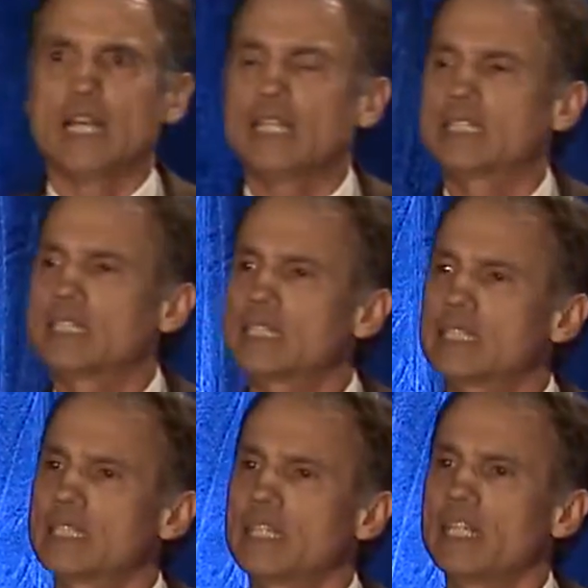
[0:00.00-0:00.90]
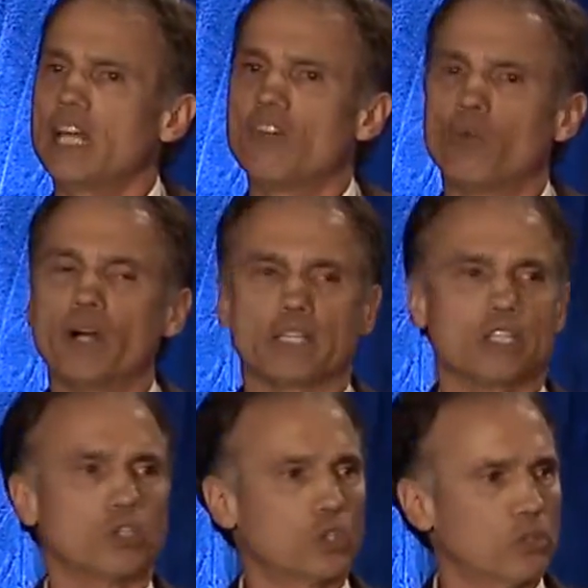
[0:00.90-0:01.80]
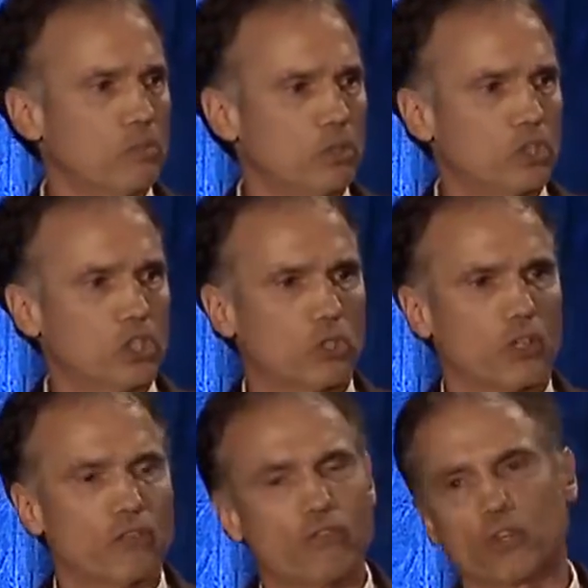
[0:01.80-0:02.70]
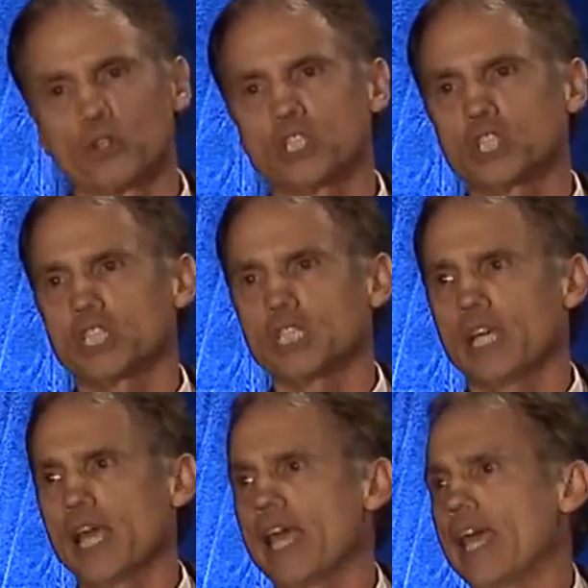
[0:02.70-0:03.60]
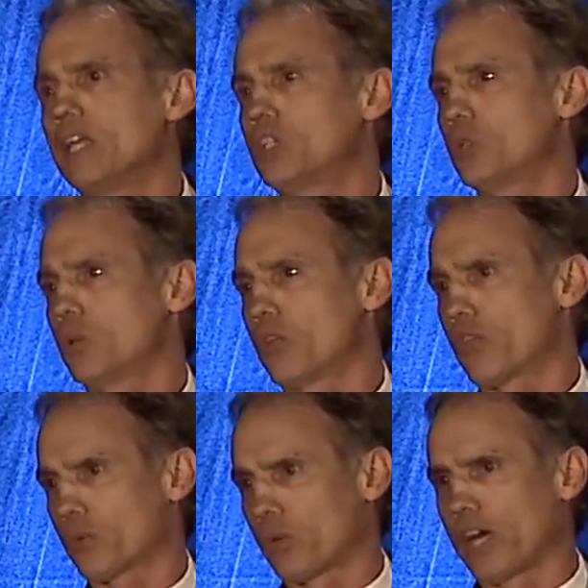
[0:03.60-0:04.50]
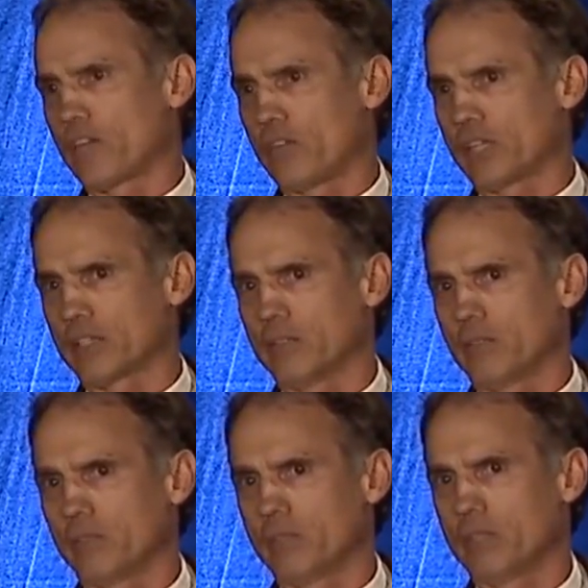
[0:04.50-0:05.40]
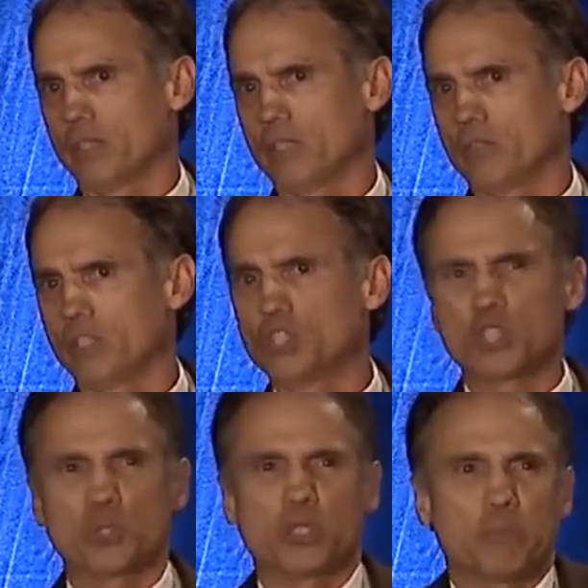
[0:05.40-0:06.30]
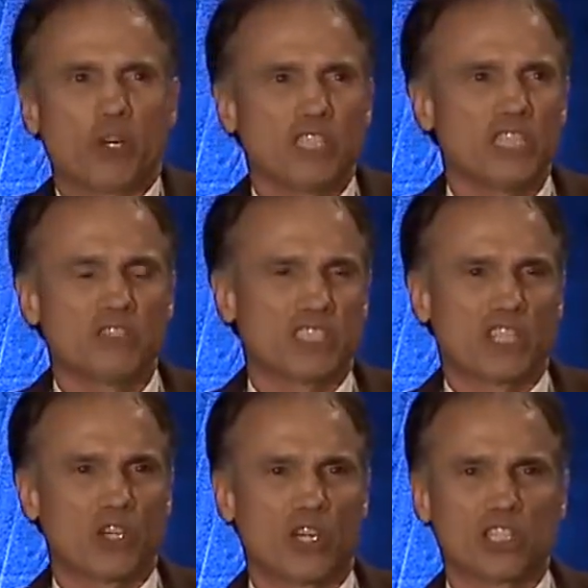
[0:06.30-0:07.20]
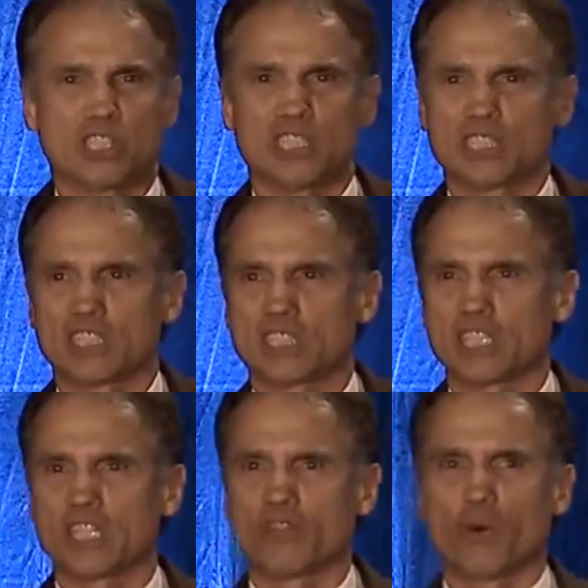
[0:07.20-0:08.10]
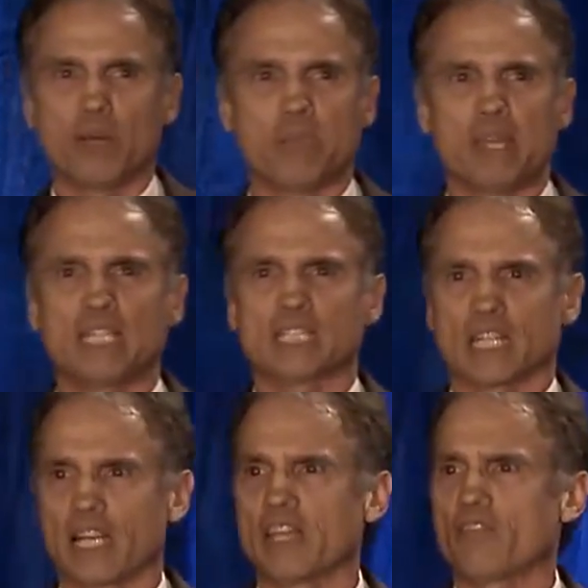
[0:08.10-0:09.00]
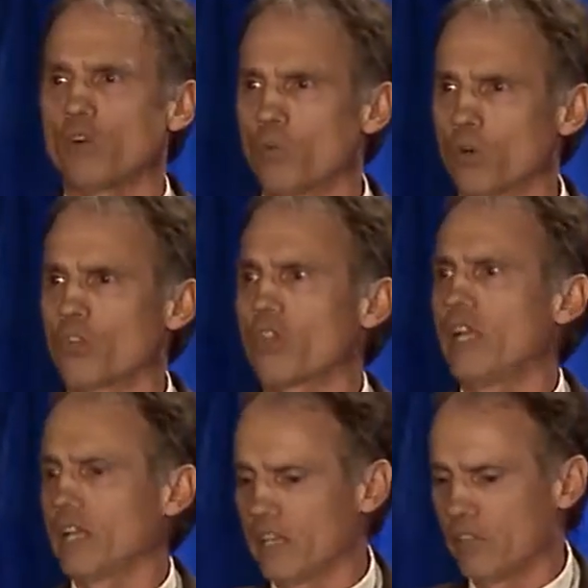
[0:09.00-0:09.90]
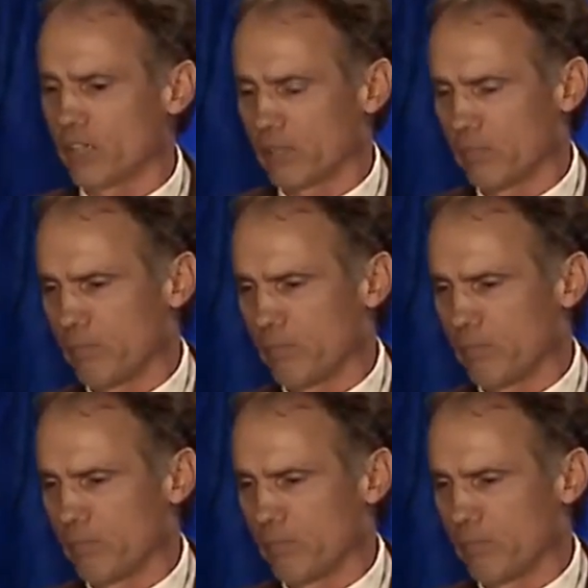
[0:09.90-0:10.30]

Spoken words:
is the study of what contributes to our flourishing and to our thriving. In short, positive psychology is the study of what makes life worth living.